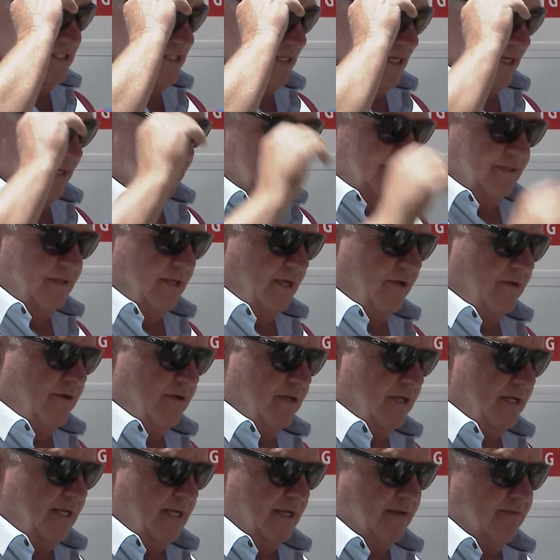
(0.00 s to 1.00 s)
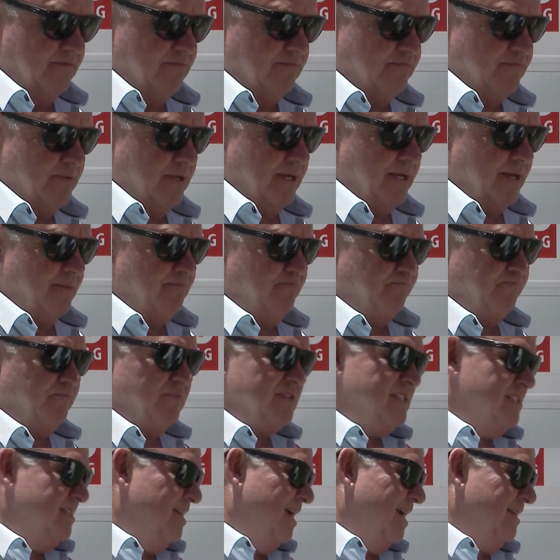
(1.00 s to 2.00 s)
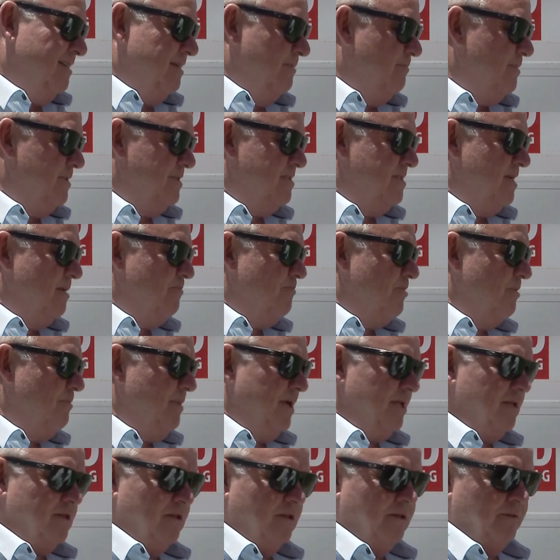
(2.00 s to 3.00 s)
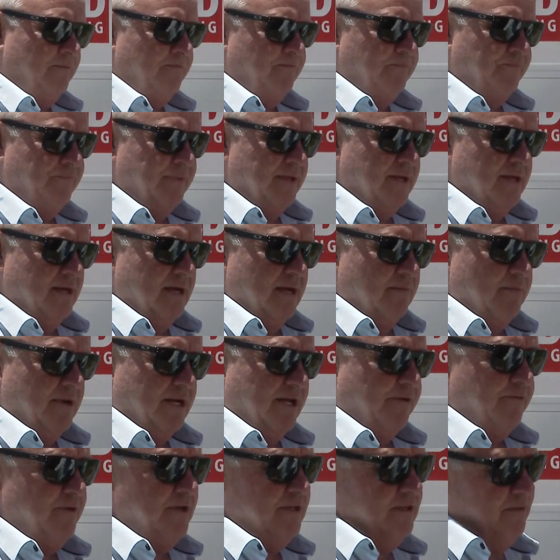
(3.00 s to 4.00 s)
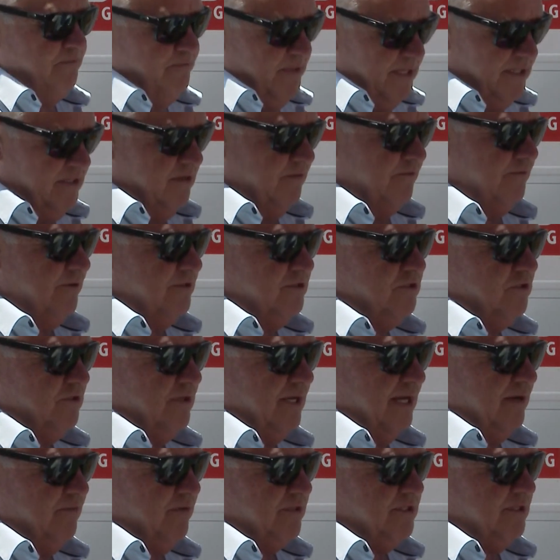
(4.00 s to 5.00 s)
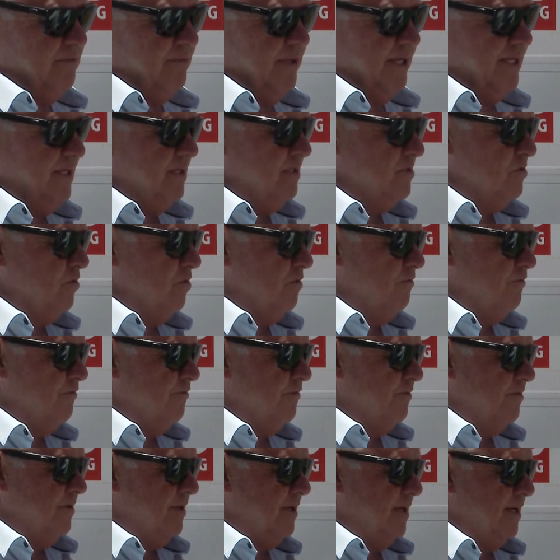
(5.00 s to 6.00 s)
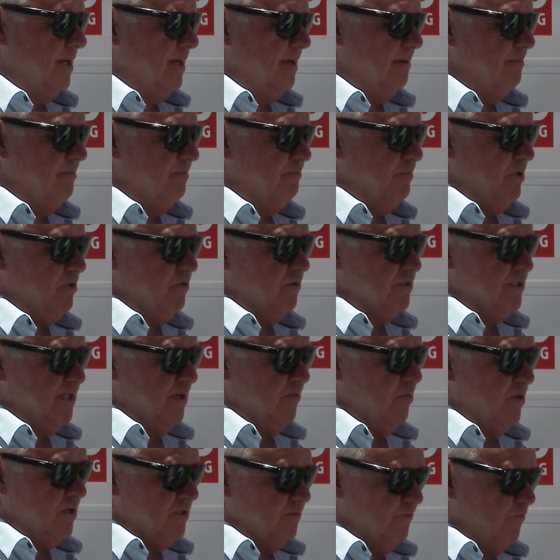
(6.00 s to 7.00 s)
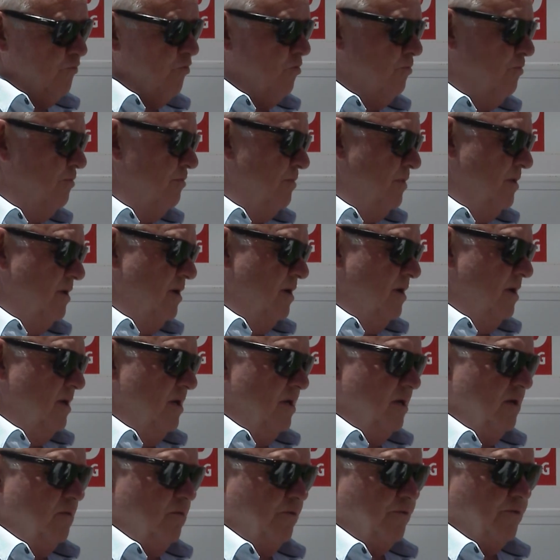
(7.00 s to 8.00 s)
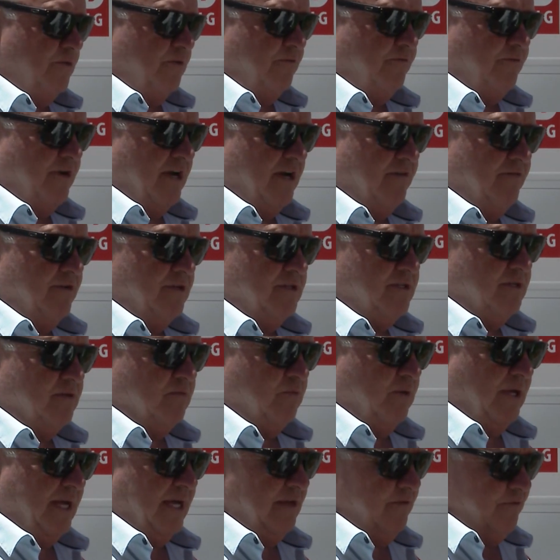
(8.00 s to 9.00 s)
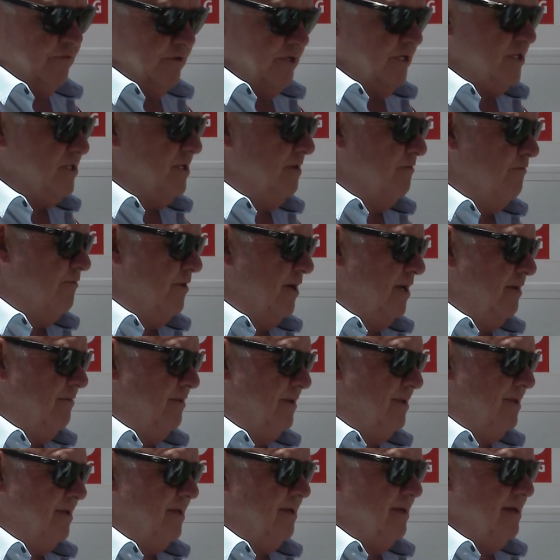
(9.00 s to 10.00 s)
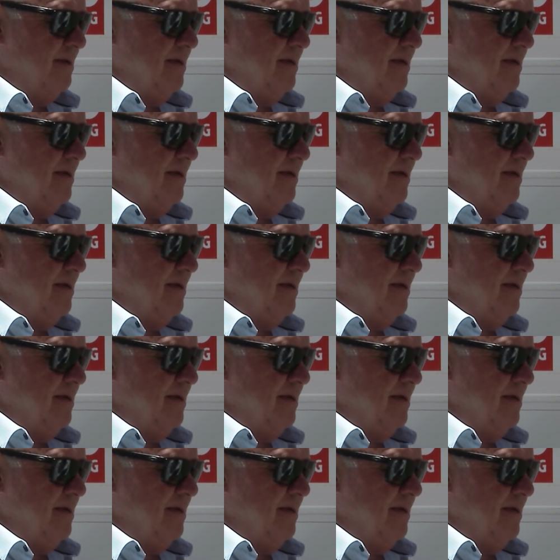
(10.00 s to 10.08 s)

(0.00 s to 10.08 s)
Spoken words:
sound, slightly bit temperamental. But I think the big difference today was the blinkers off, because there was form with the favourite. We had finished in front of it,